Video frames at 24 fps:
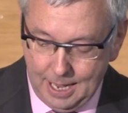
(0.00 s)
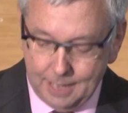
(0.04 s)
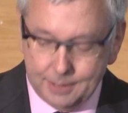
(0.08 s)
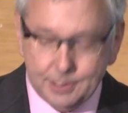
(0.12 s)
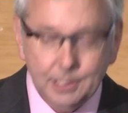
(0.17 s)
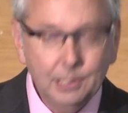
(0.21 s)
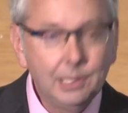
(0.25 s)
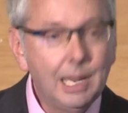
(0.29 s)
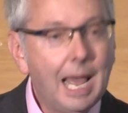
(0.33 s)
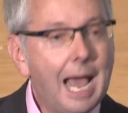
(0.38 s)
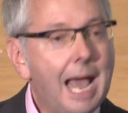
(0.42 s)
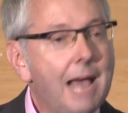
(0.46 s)

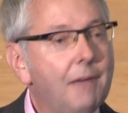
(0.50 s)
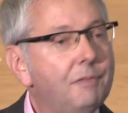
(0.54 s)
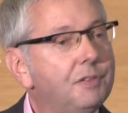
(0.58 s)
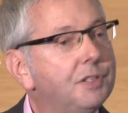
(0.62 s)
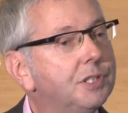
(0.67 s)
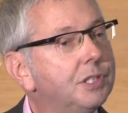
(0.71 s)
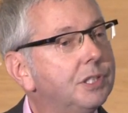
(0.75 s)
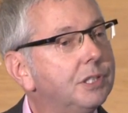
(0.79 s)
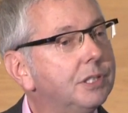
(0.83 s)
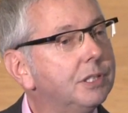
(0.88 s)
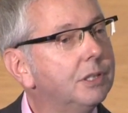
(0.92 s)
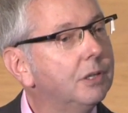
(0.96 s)
The
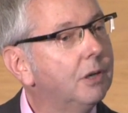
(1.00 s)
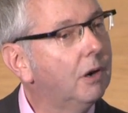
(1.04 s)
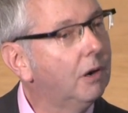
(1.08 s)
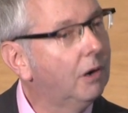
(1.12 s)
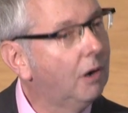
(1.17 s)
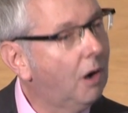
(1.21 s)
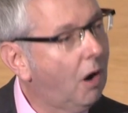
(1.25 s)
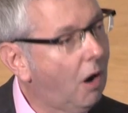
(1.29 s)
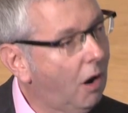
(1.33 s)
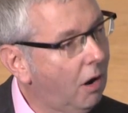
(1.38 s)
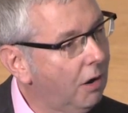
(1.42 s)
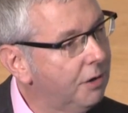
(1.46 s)
laughs are
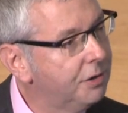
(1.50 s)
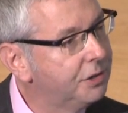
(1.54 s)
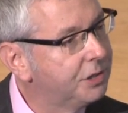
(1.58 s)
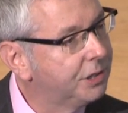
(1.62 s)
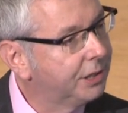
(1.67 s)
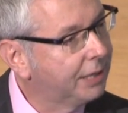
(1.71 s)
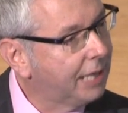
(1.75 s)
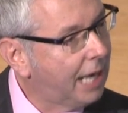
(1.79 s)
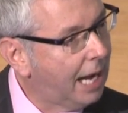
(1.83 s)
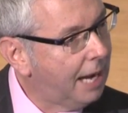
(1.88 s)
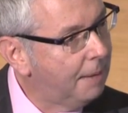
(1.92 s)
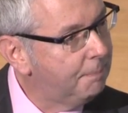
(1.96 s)
hard to
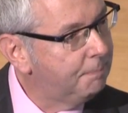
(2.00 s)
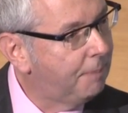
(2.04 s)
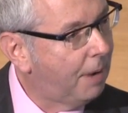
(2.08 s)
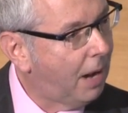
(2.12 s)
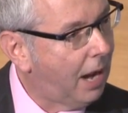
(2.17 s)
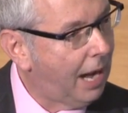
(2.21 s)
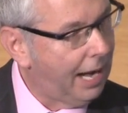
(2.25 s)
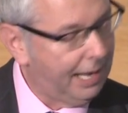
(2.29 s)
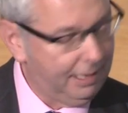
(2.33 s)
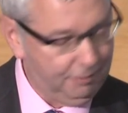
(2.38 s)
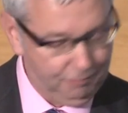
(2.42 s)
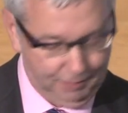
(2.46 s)
come
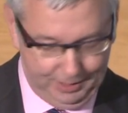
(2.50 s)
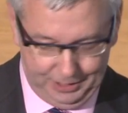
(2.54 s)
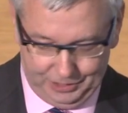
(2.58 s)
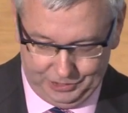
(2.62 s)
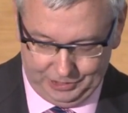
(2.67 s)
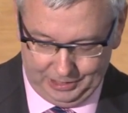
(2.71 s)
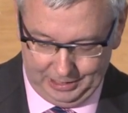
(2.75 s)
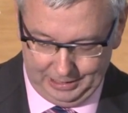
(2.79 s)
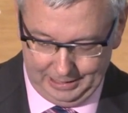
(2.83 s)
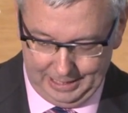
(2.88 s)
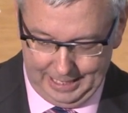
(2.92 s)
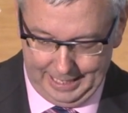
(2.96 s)
by
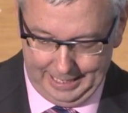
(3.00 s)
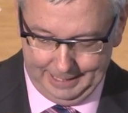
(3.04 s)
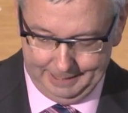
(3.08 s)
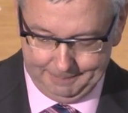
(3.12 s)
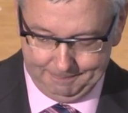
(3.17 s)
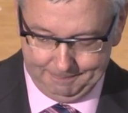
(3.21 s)
recently.